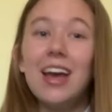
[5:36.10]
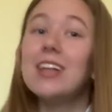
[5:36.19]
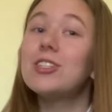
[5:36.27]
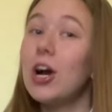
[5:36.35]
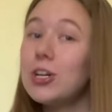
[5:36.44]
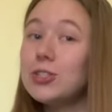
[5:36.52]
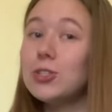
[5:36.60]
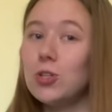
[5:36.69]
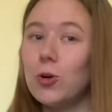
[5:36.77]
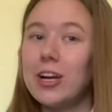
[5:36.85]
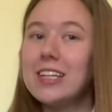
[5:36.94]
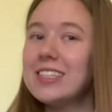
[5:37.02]
Dr.
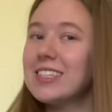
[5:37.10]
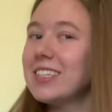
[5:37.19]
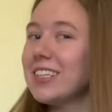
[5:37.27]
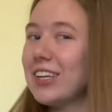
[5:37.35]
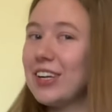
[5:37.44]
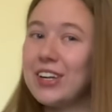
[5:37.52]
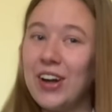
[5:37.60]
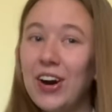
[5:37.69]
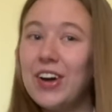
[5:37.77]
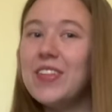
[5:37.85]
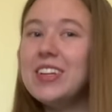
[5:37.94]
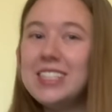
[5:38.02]
Lawrence
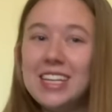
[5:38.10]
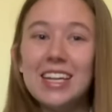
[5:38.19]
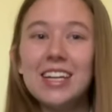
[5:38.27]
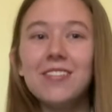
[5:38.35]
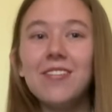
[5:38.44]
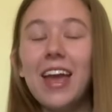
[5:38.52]
called the Dean of